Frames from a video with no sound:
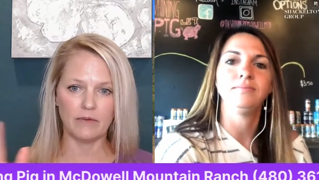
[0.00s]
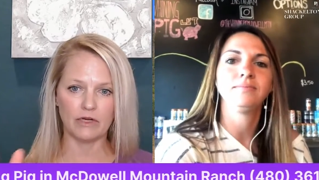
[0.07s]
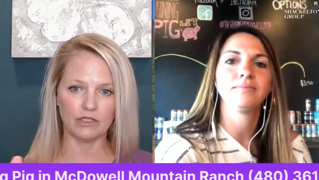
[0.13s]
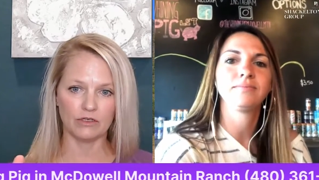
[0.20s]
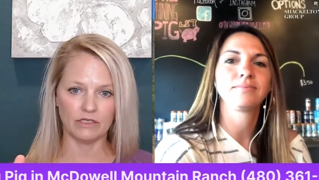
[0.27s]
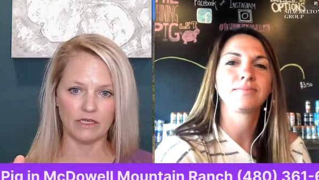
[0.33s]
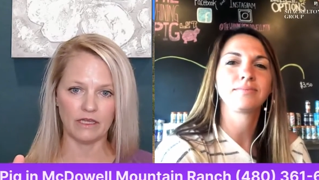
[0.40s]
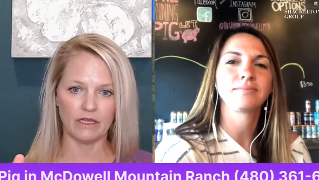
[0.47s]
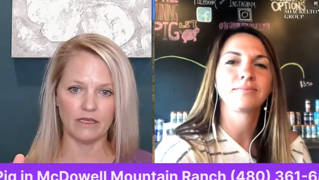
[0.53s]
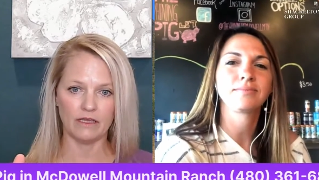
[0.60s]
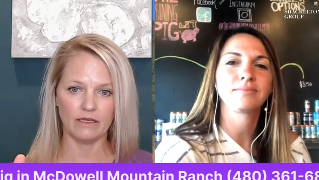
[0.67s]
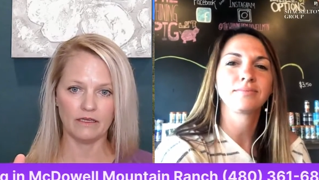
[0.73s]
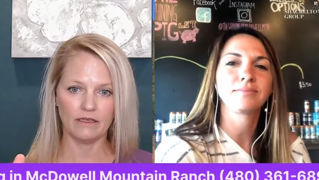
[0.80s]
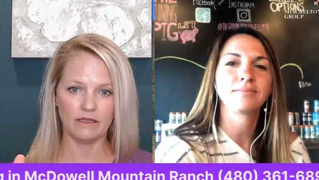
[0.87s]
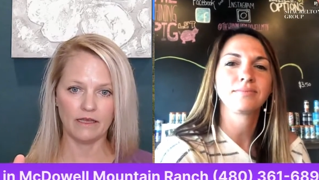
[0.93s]
Speaker 1: a specialty.
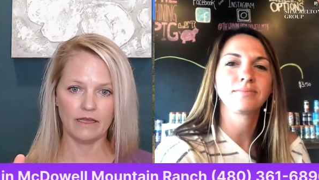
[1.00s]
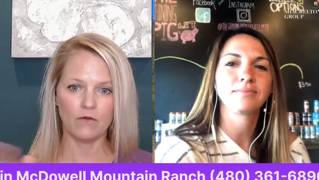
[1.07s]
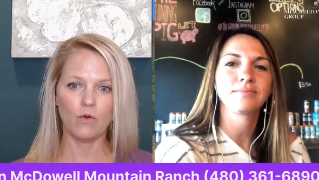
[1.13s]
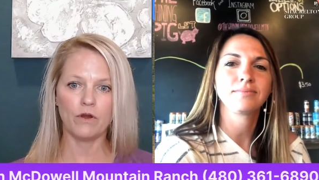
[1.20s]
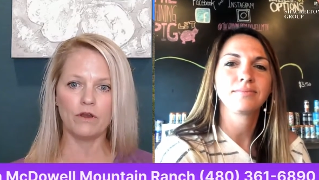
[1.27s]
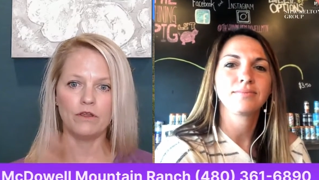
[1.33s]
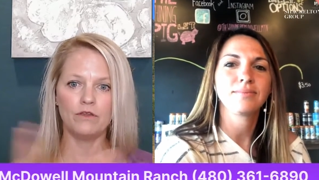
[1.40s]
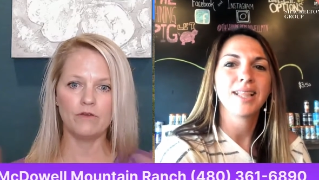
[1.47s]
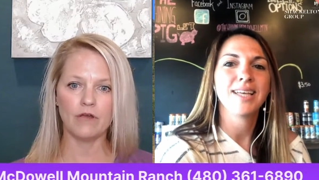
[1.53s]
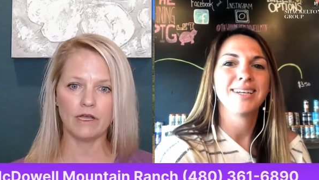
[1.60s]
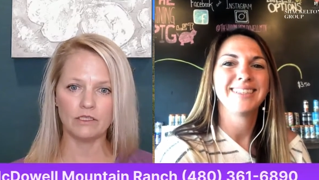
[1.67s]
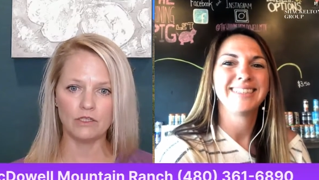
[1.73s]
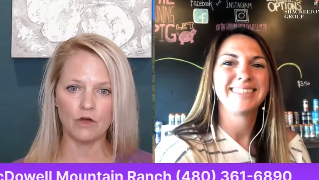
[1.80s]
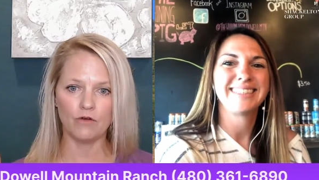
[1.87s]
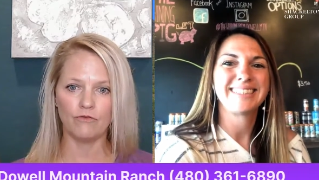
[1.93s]
Like, what are you
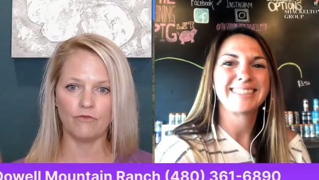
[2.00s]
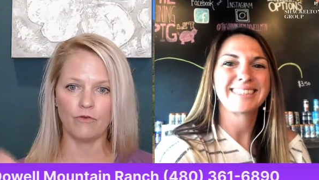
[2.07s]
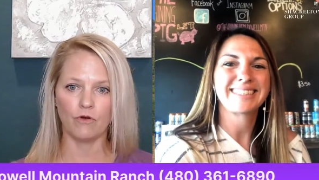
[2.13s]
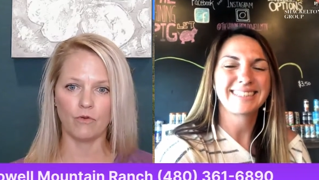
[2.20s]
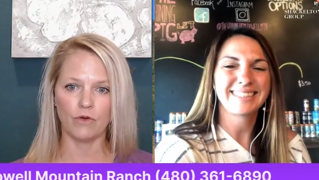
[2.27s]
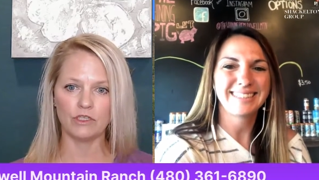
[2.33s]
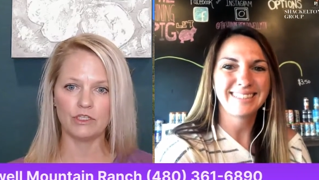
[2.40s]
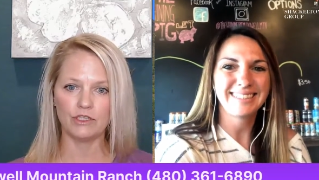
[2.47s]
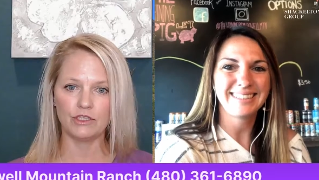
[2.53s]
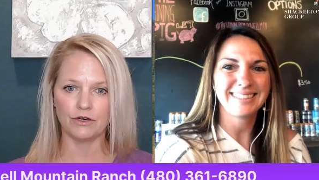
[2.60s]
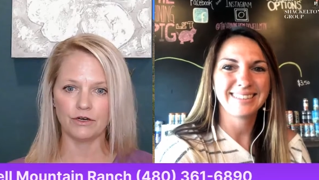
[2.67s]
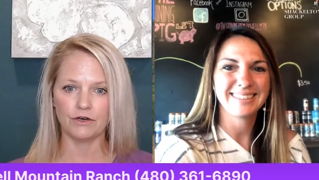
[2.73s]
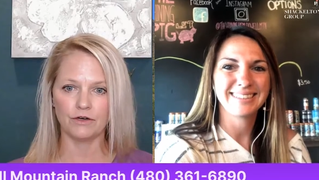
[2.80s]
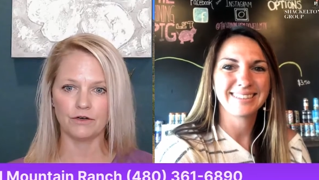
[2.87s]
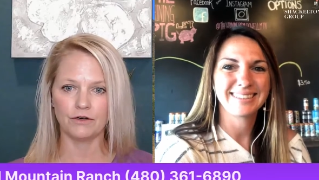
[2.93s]
guys known for? What's
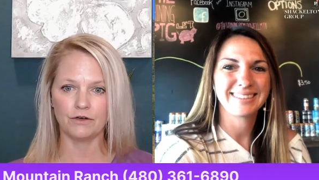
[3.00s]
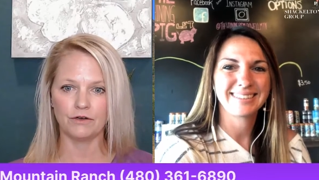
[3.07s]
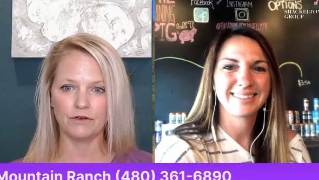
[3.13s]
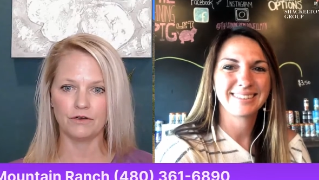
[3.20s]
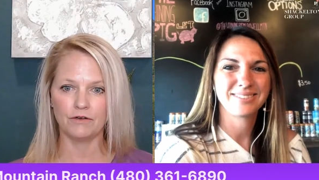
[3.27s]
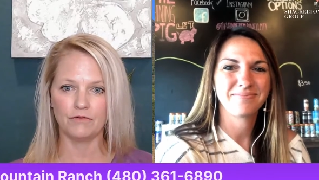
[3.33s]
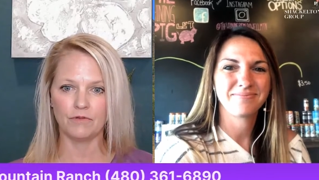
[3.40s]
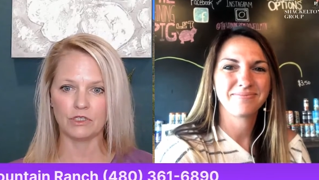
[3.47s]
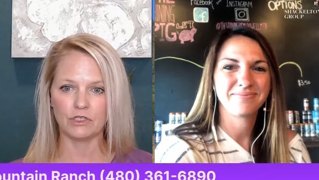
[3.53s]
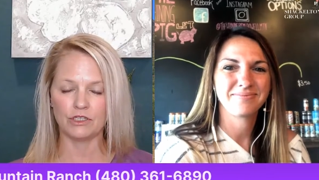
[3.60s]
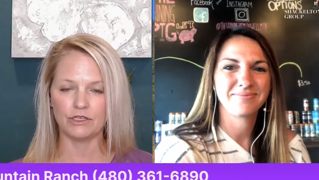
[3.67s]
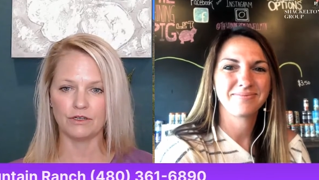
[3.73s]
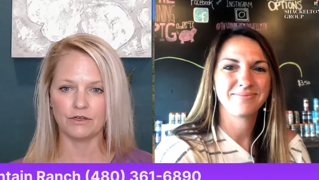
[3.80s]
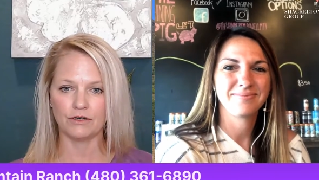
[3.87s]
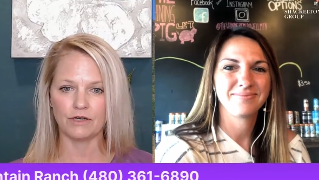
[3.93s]
your,
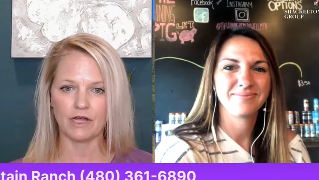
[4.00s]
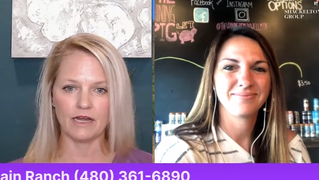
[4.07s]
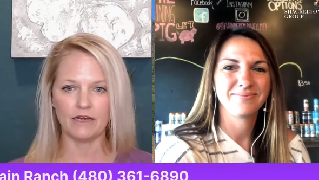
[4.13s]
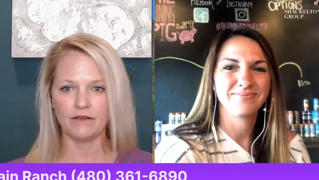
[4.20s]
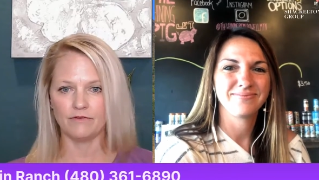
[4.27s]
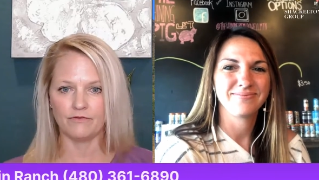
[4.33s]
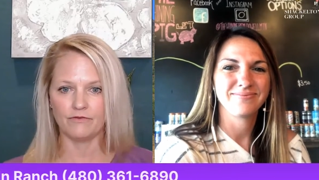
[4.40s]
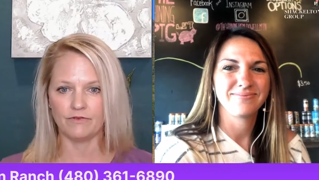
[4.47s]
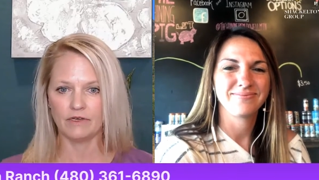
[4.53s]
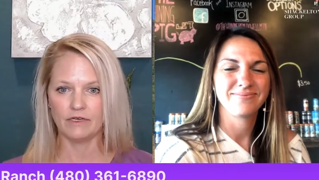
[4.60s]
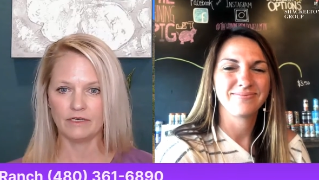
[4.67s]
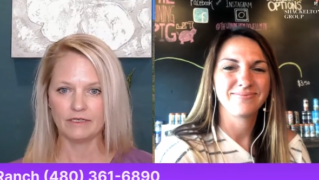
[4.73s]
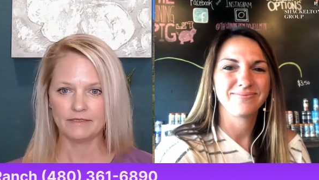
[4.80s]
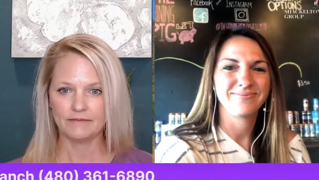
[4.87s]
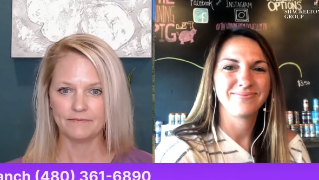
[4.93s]
what's your kind of,
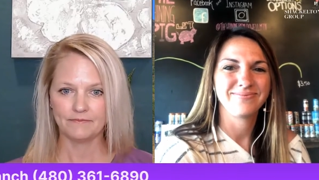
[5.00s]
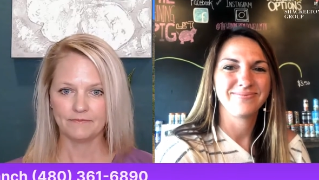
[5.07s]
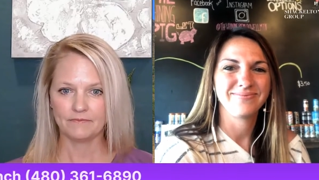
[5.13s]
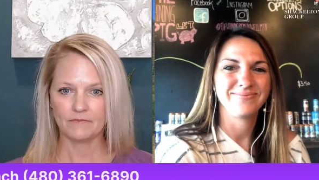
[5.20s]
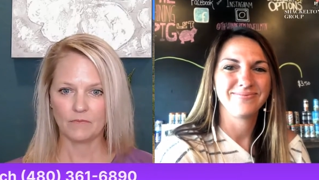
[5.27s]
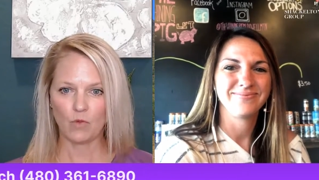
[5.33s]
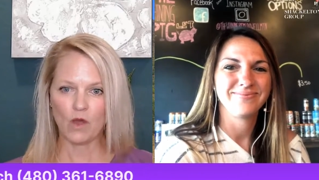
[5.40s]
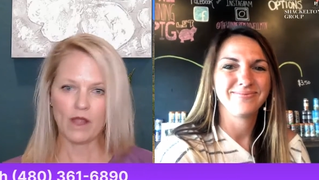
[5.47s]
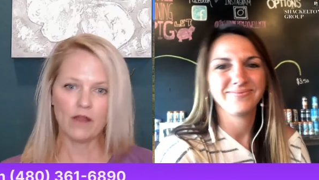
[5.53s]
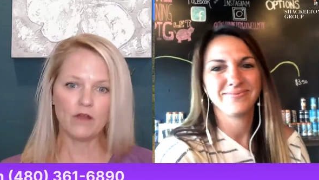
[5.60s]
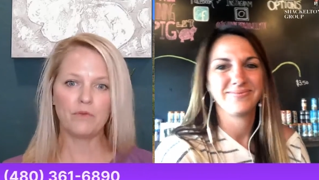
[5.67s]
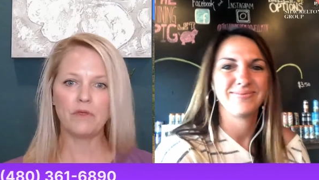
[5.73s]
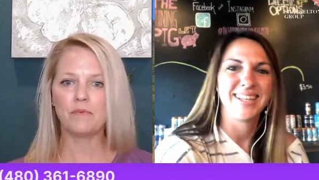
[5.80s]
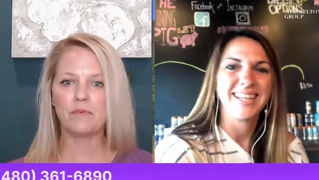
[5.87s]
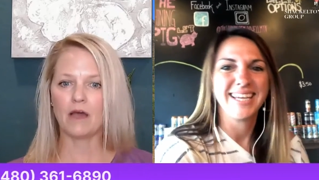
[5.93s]
why
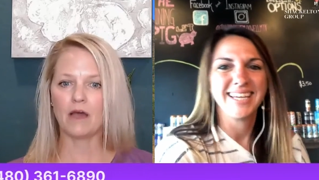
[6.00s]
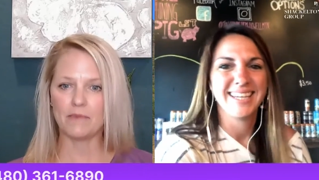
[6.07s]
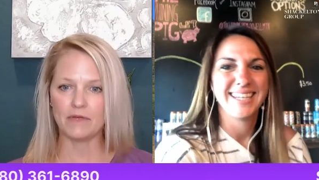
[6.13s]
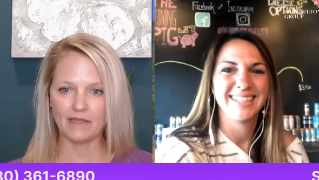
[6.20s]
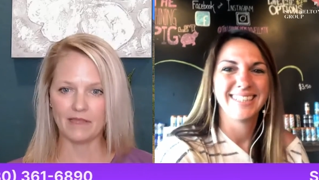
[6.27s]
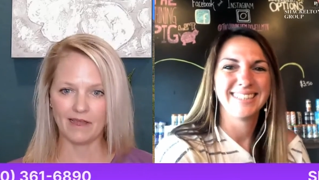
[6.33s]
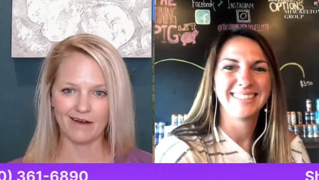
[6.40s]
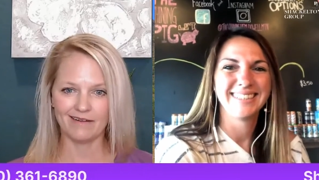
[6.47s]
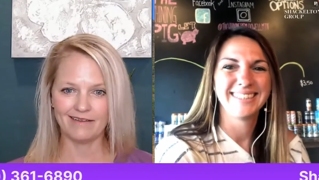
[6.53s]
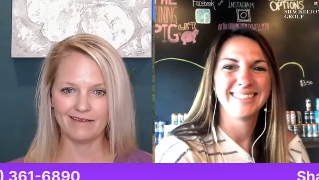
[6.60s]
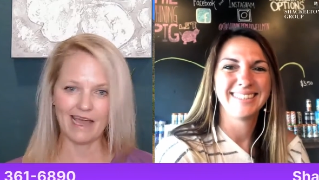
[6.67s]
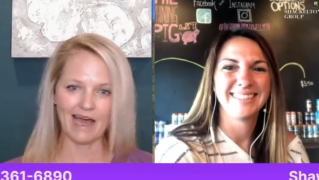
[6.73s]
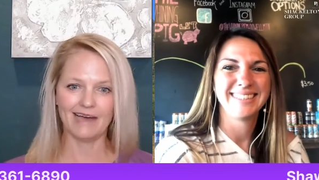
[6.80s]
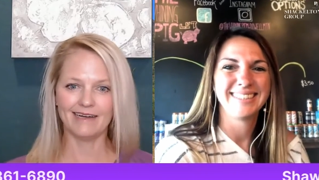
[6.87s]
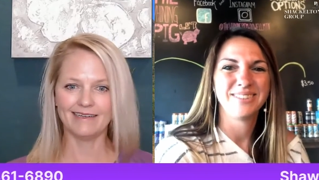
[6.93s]
are people coming there?
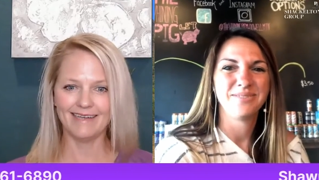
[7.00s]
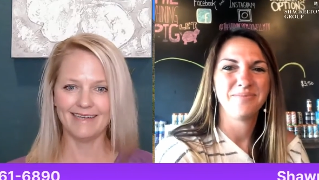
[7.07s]
Yeah.